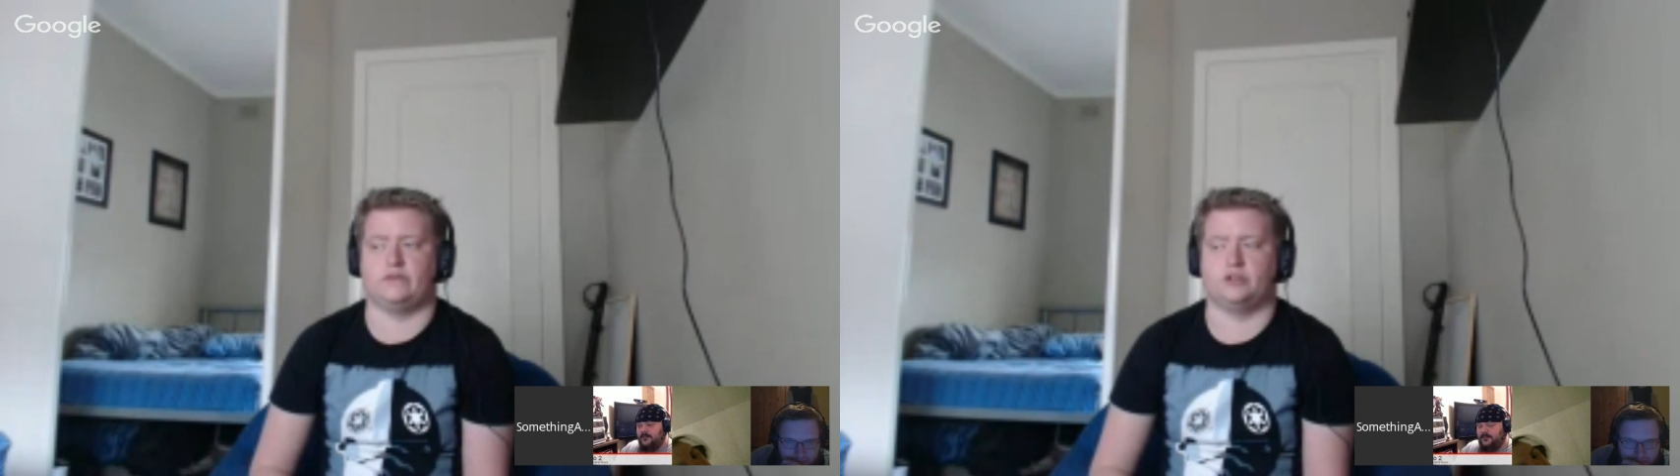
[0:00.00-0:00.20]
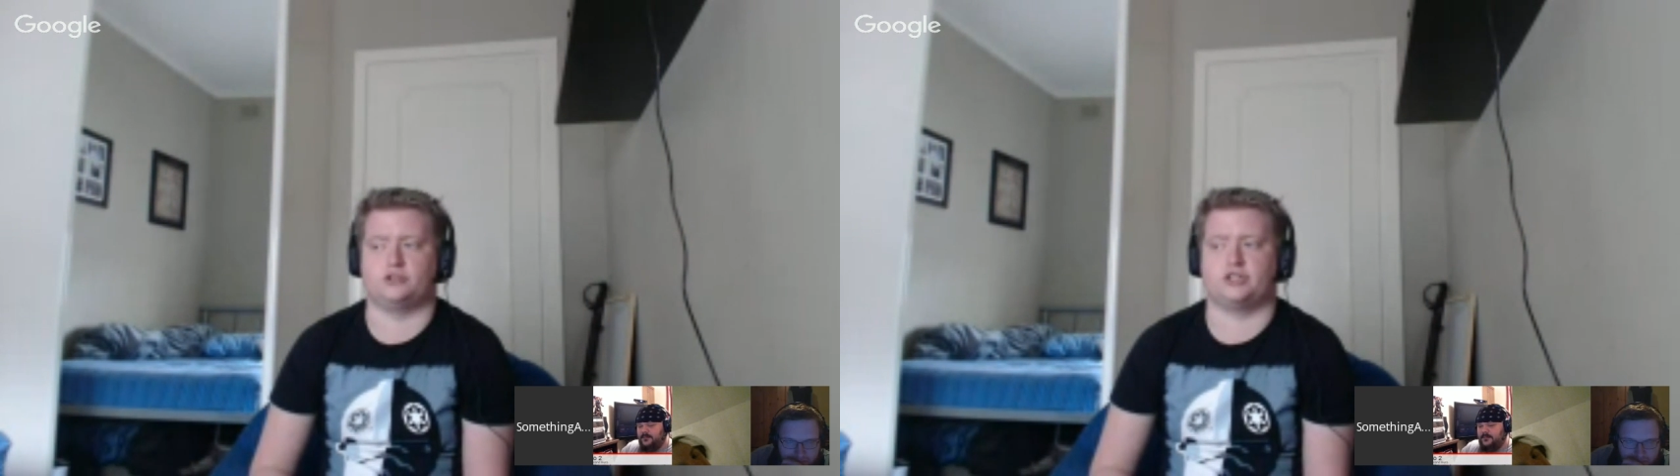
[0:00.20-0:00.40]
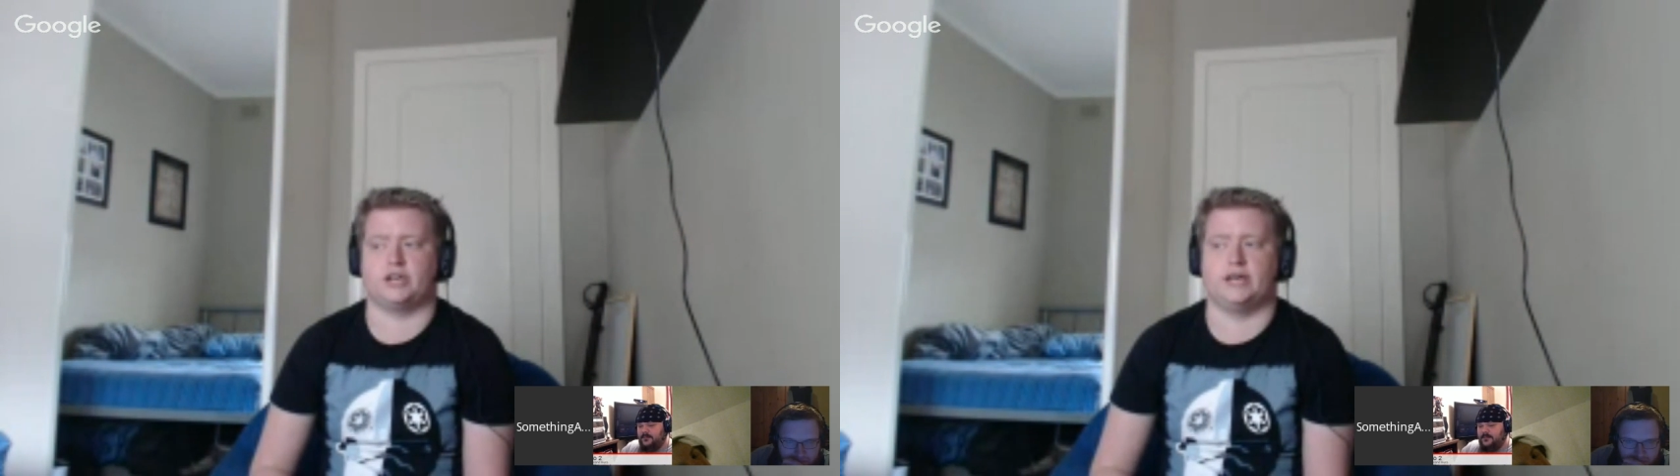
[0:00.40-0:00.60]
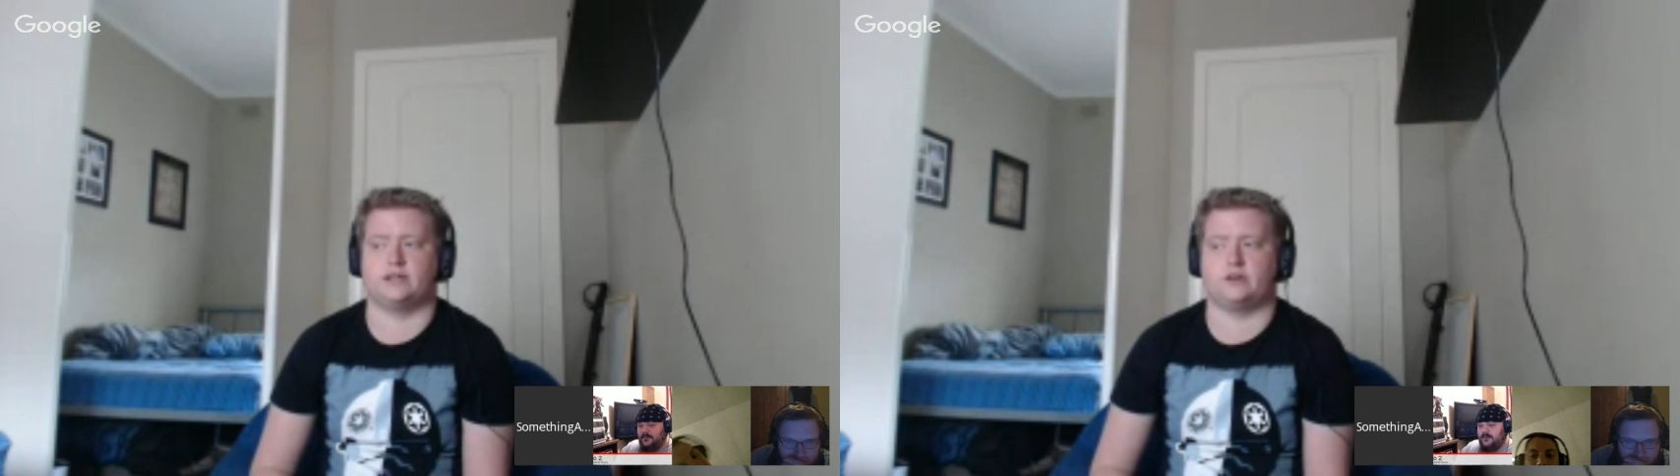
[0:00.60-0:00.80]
for your dodge check again?